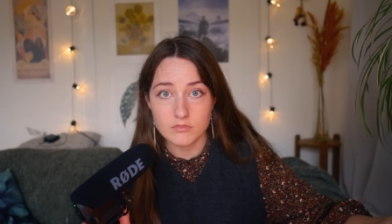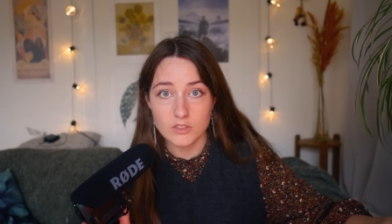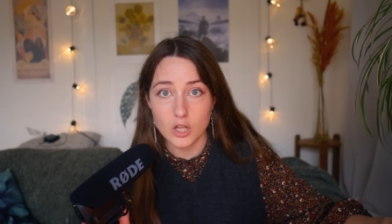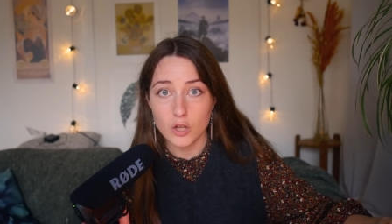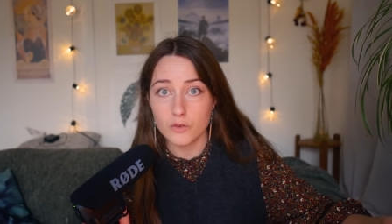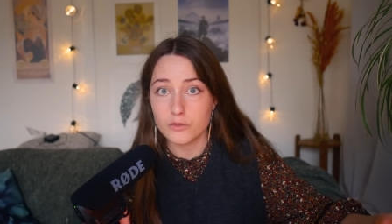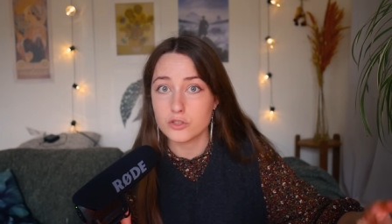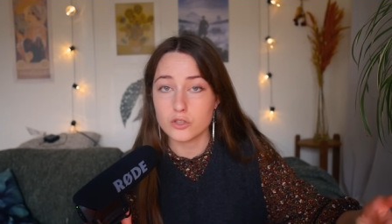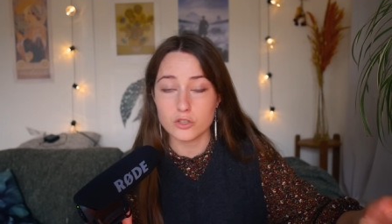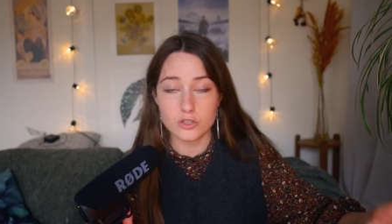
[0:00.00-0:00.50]

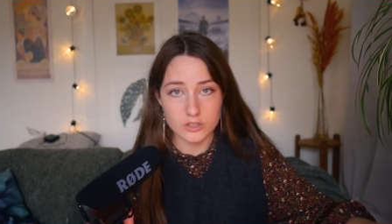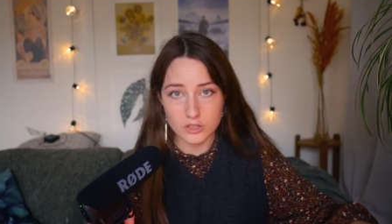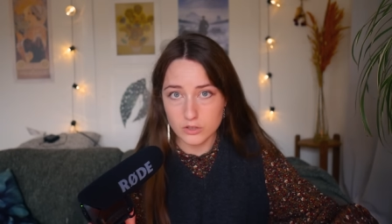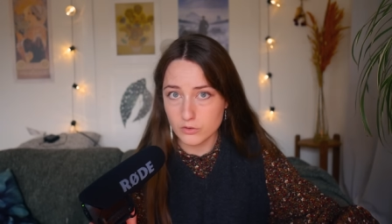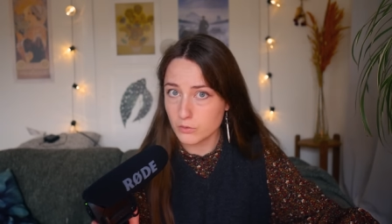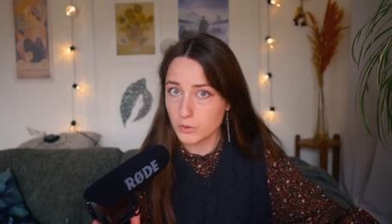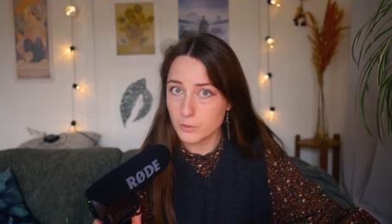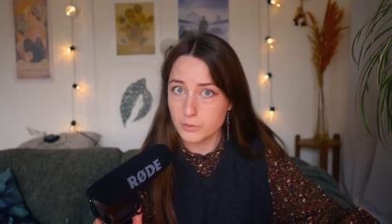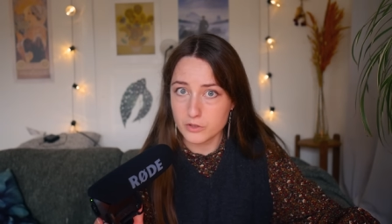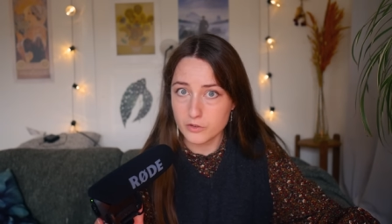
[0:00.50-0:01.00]
of certain
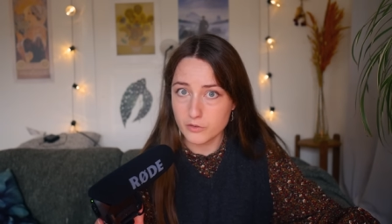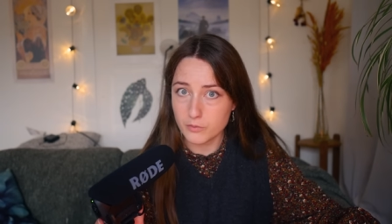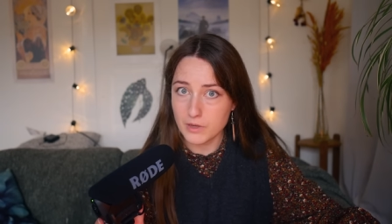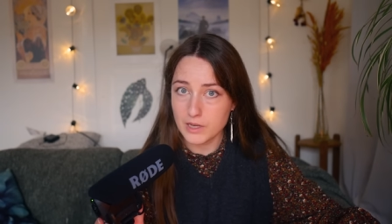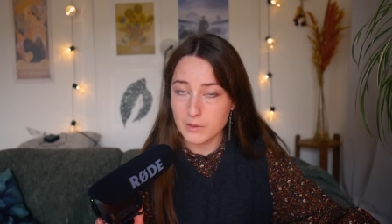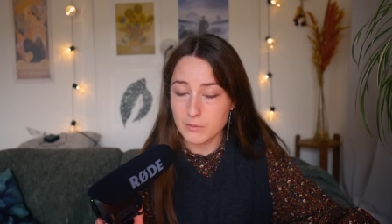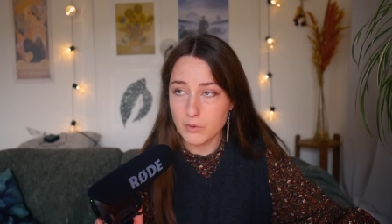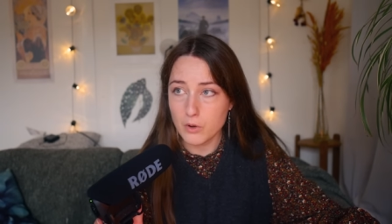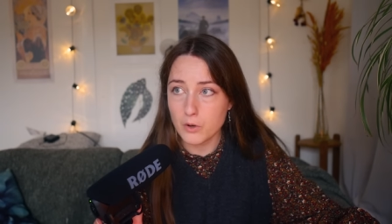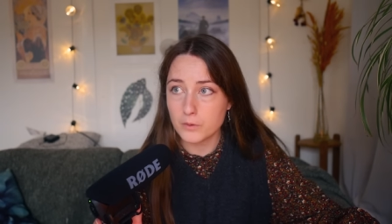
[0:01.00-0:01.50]
groups of
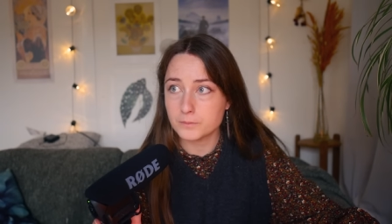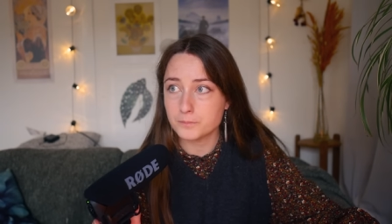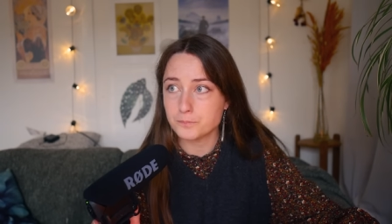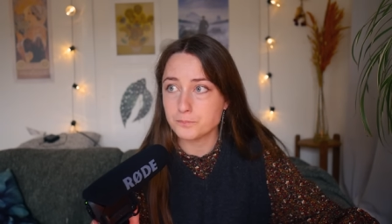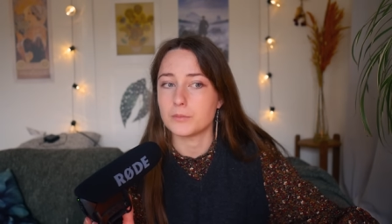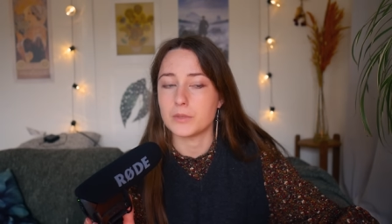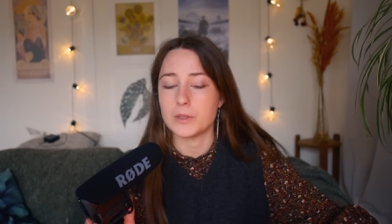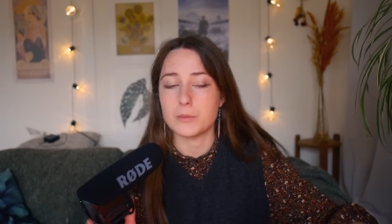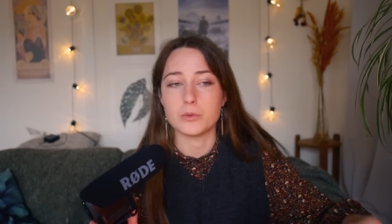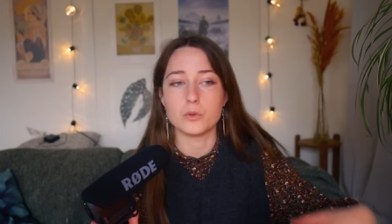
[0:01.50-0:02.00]
people,
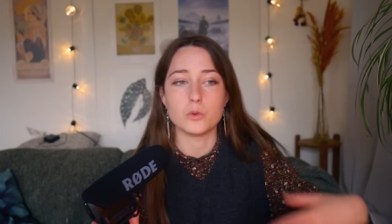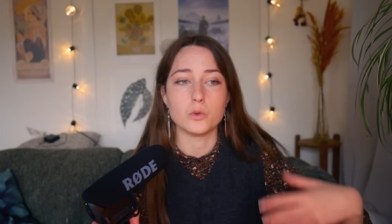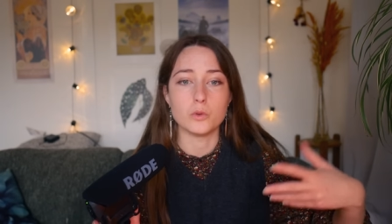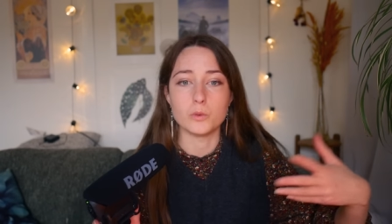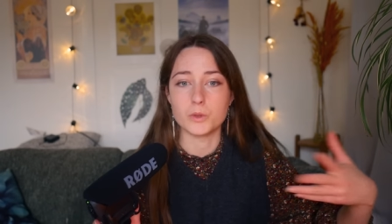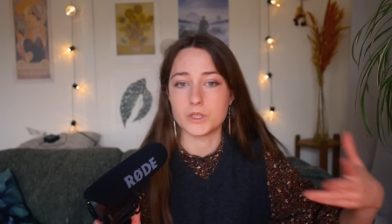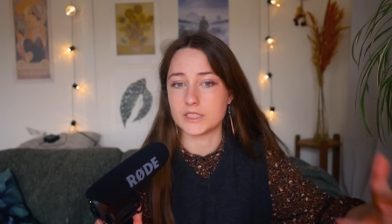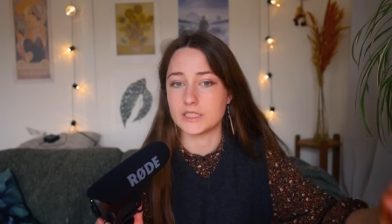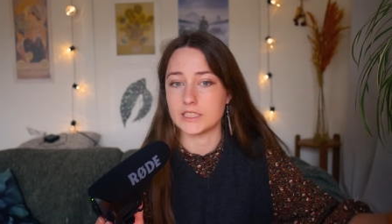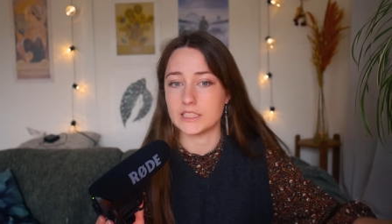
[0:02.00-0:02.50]
people who
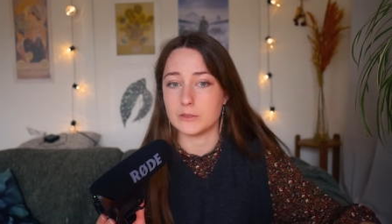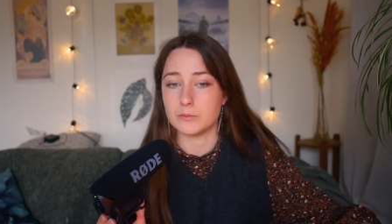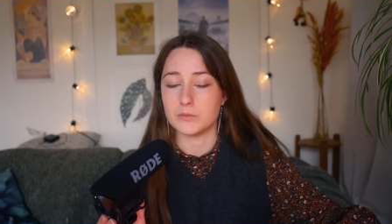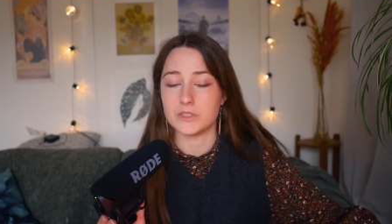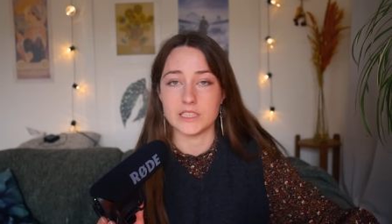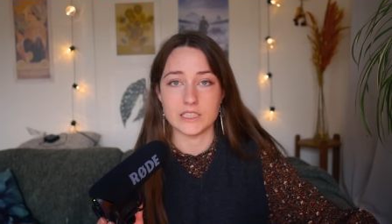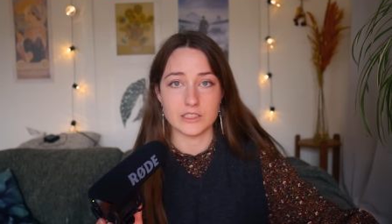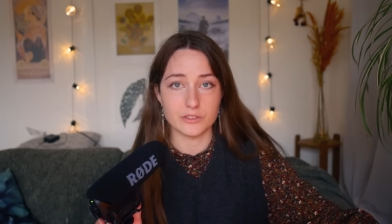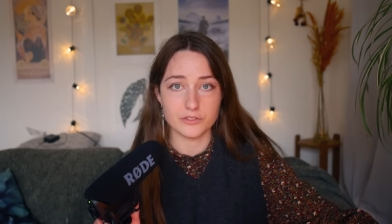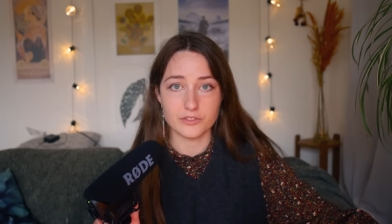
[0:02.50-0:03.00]
were deemed
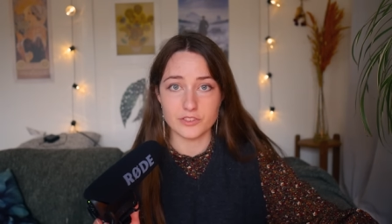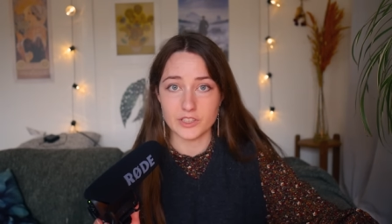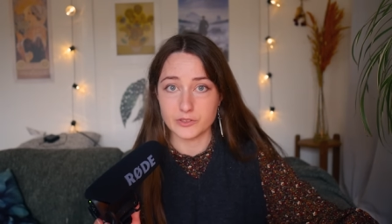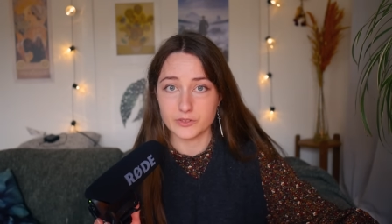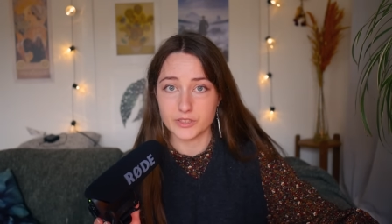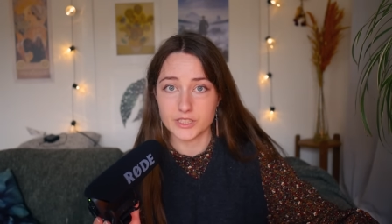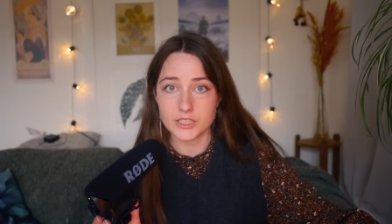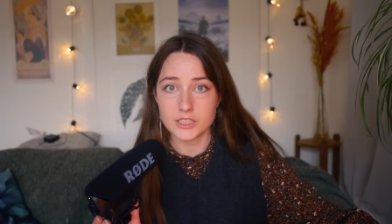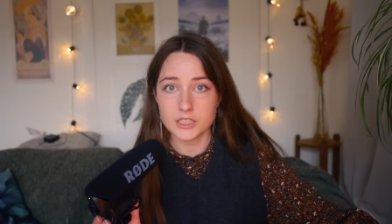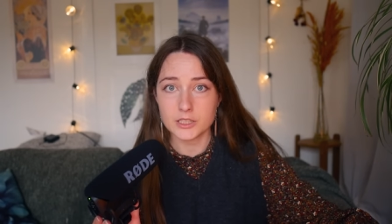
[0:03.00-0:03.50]

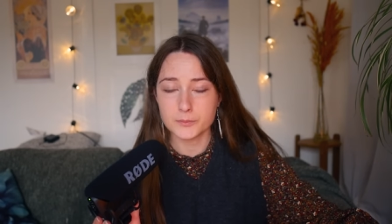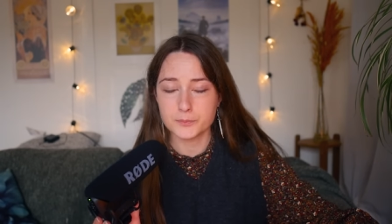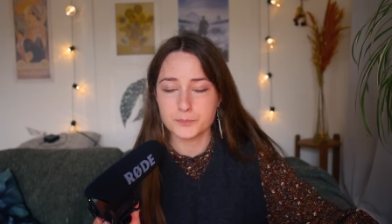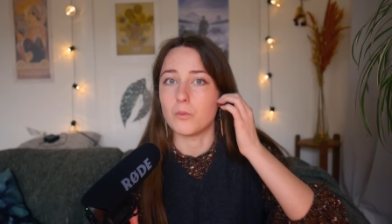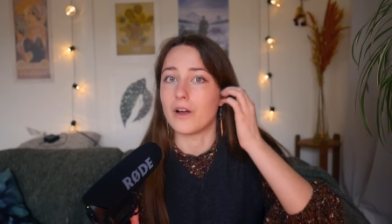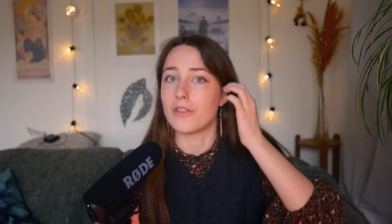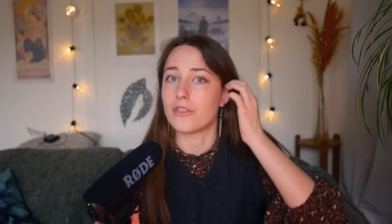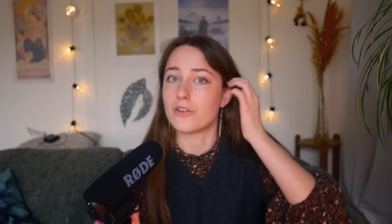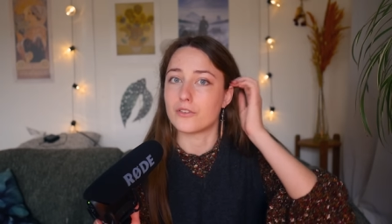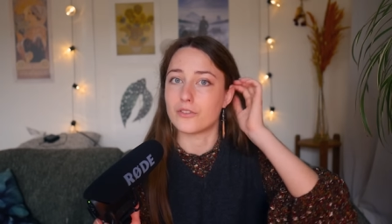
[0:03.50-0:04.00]
inferior,
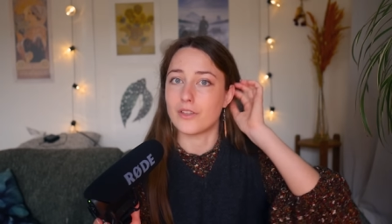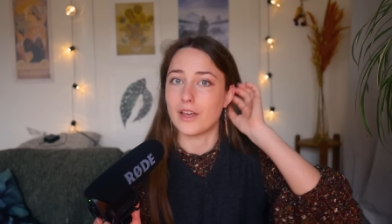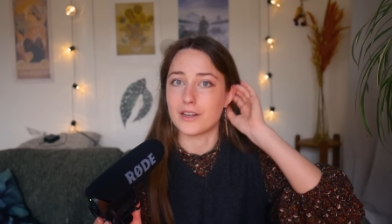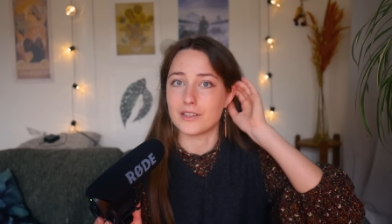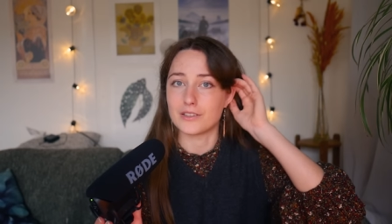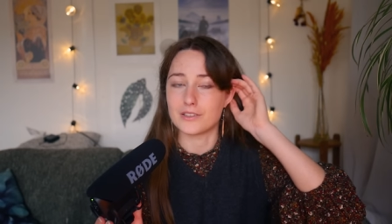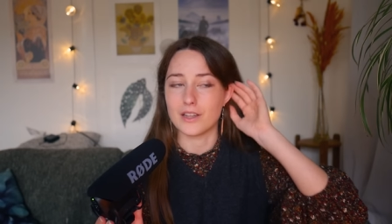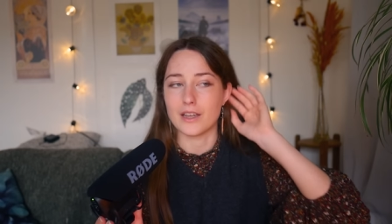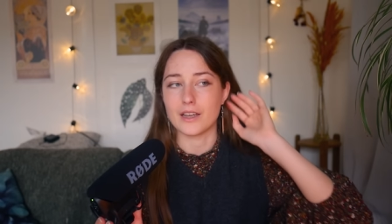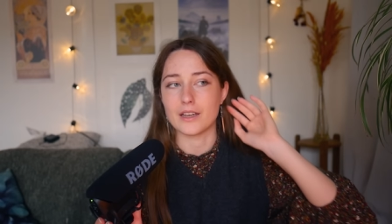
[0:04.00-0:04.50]
whether that
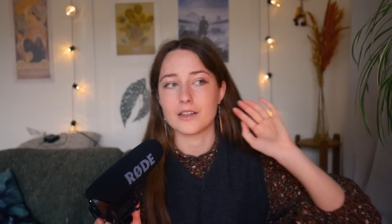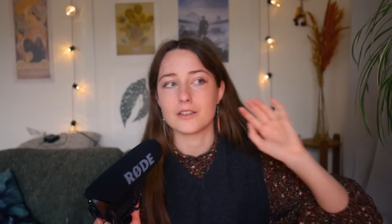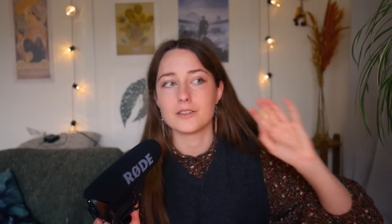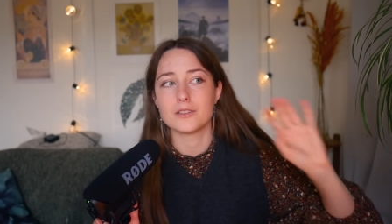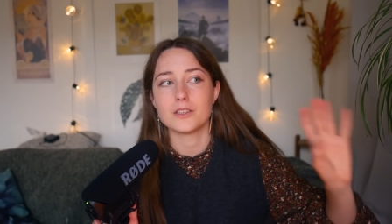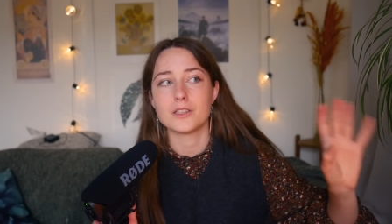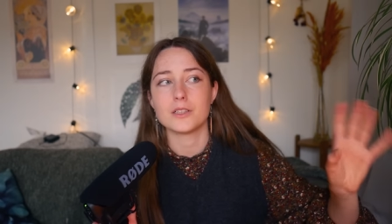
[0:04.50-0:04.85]
is like